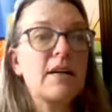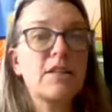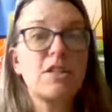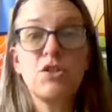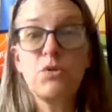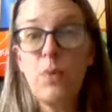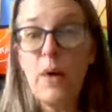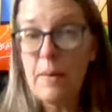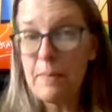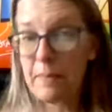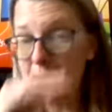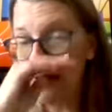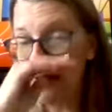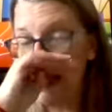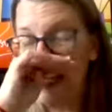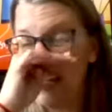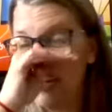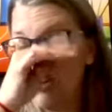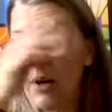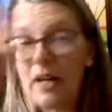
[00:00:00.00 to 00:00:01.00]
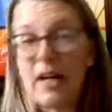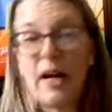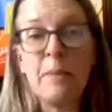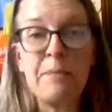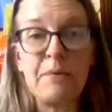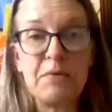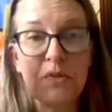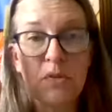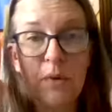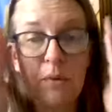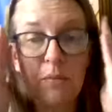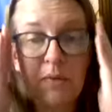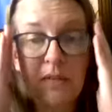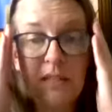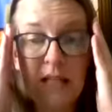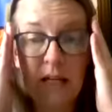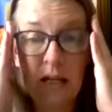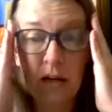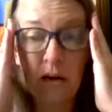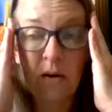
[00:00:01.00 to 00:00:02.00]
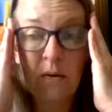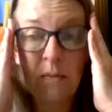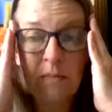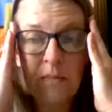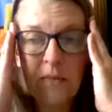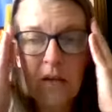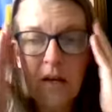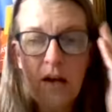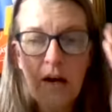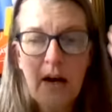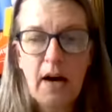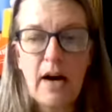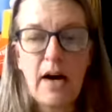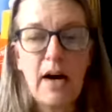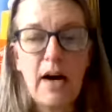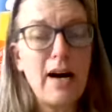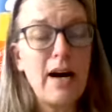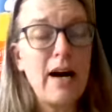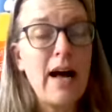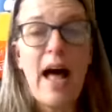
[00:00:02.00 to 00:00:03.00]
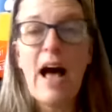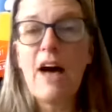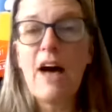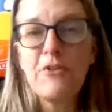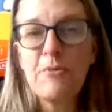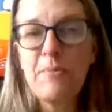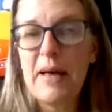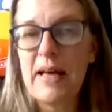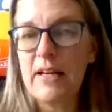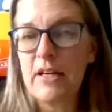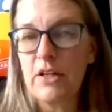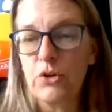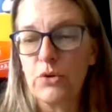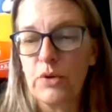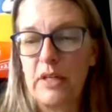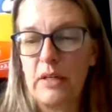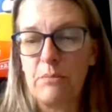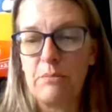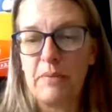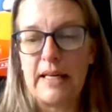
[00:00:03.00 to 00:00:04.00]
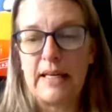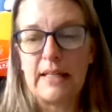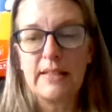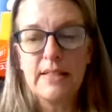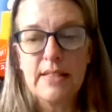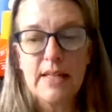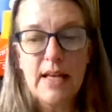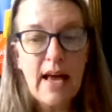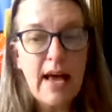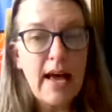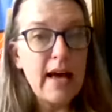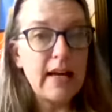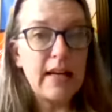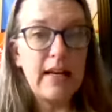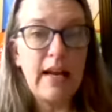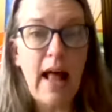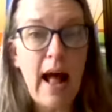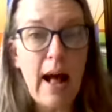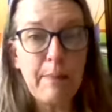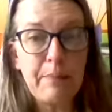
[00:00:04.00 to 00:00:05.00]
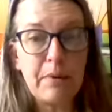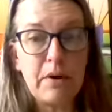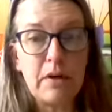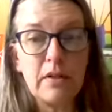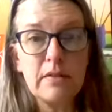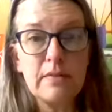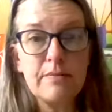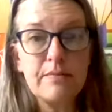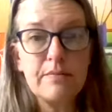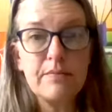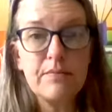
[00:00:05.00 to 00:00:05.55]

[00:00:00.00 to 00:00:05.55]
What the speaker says: a sweet potato, a cup of sweet potato, half a bag of green beans, and an apple,